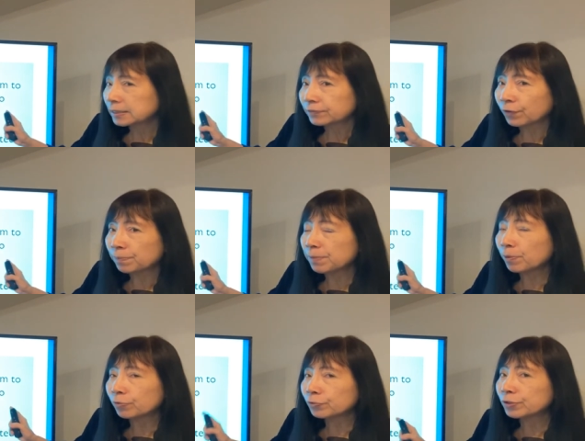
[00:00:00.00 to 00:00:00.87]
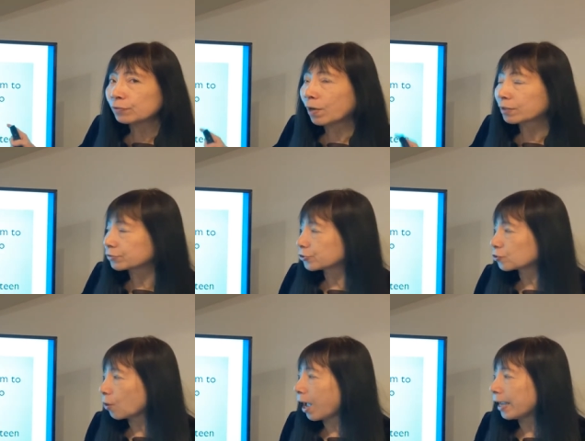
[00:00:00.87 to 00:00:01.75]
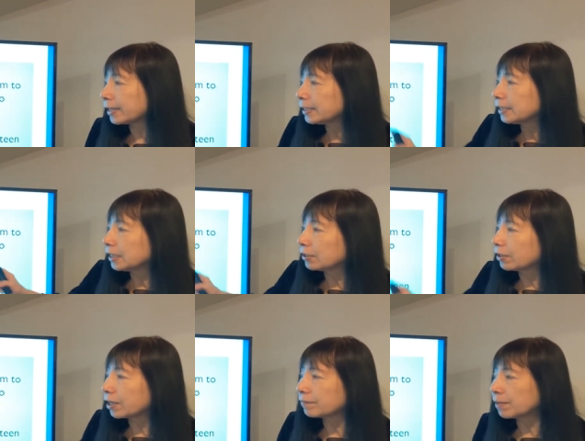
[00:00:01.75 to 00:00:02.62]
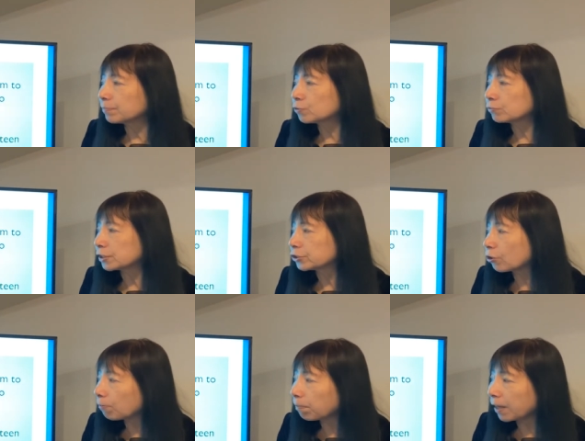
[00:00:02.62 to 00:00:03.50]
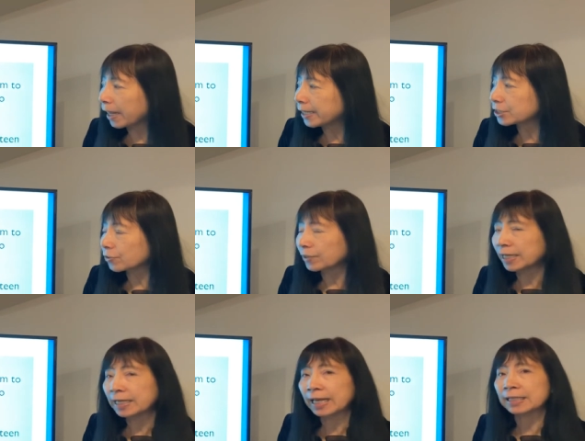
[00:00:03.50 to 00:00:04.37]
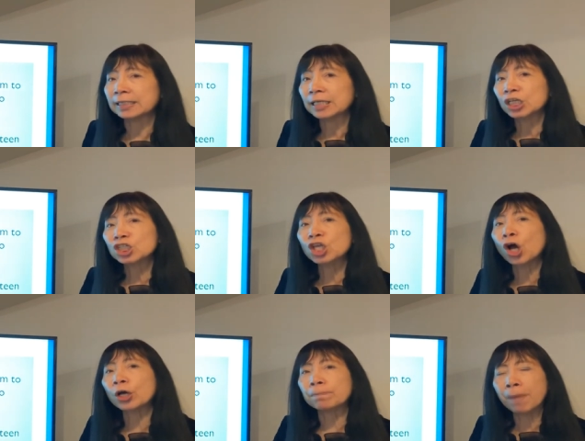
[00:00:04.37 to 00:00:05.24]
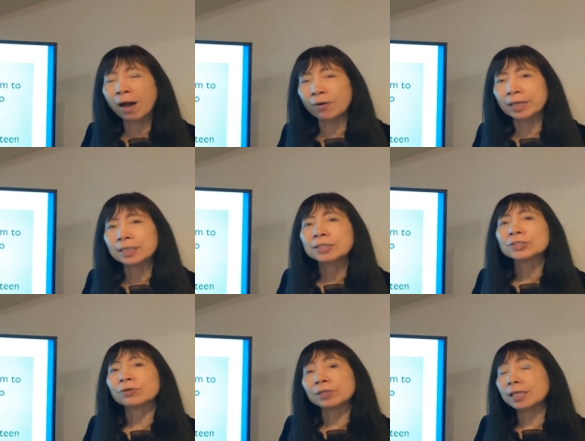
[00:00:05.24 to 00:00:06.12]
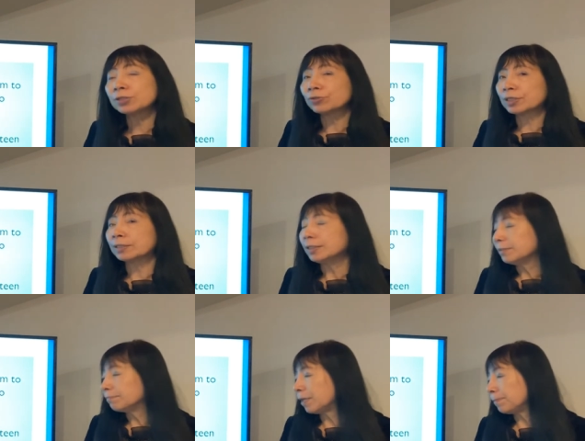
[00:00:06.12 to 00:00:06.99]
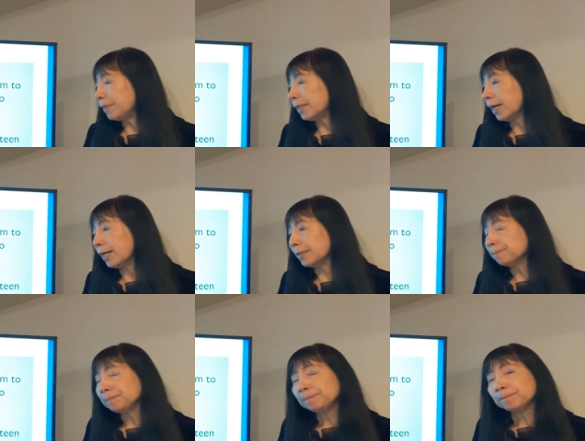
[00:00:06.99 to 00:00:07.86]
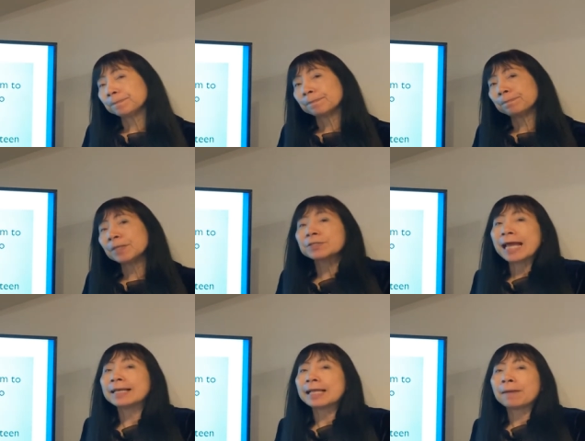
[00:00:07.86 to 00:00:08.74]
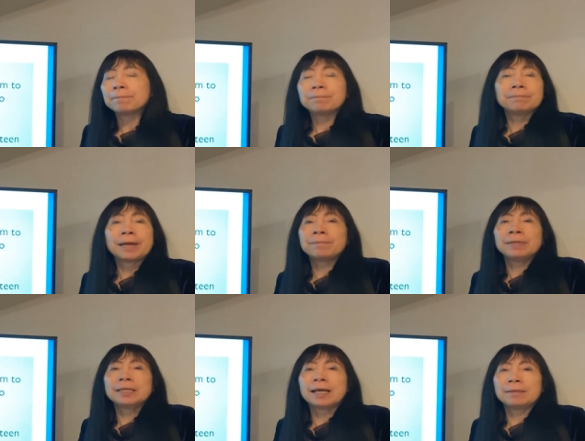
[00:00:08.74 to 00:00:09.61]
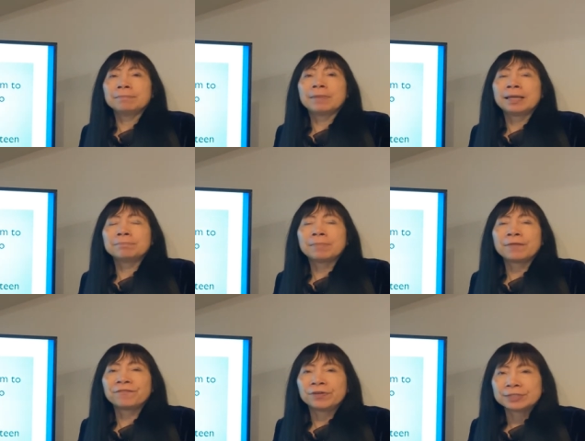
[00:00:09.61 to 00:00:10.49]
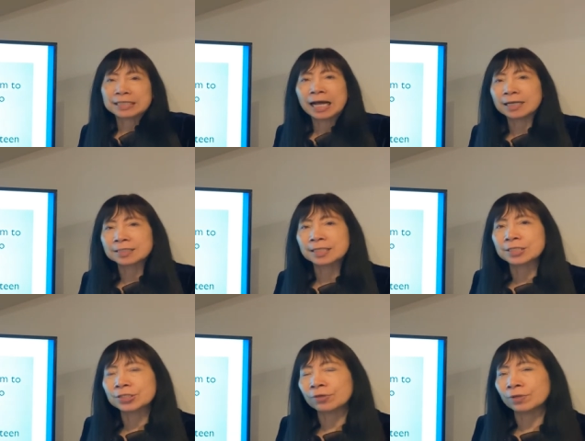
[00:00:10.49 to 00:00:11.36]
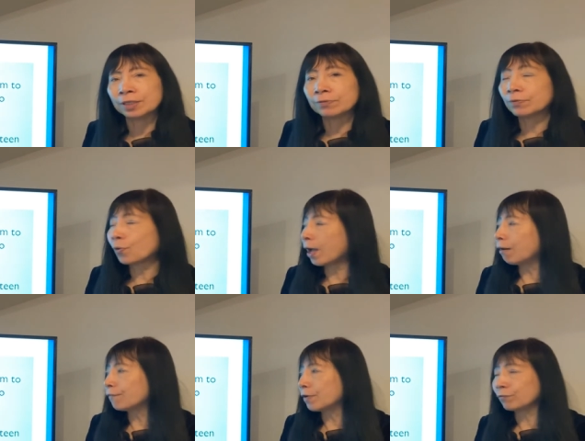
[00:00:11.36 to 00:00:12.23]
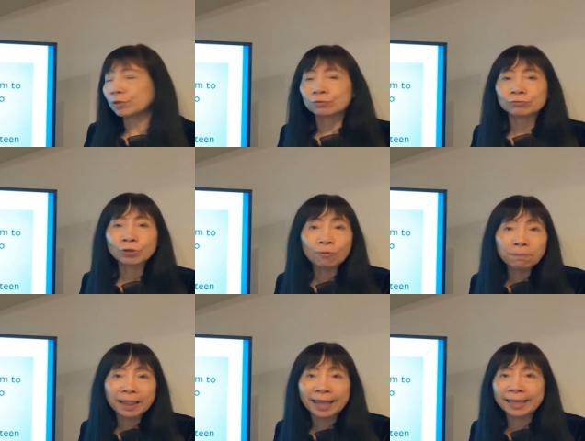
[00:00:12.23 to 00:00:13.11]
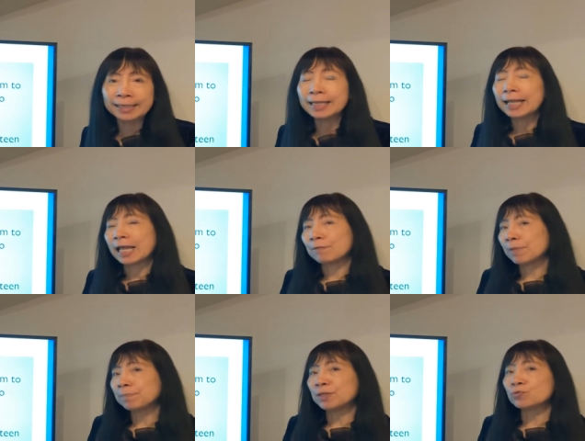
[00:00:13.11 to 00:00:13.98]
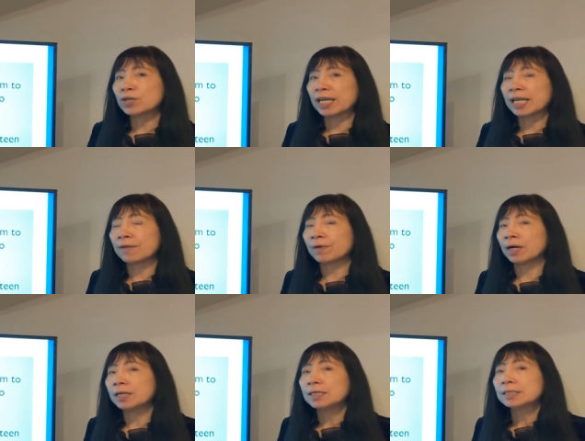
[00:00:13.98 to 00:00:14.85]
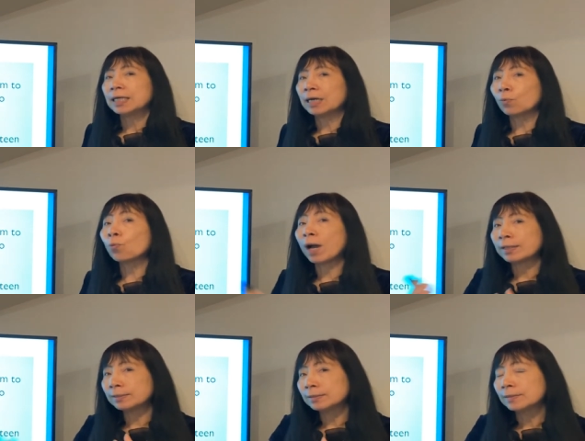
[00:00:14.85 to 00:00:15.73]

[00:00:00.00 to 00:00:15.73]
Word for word: for people really want to try, you know, have them do the role play so they can talk about it. So actually maybe uh, because I, I'm, I'm, my, my field is counseling, so quite often we do role play and maybe you can have a, a one,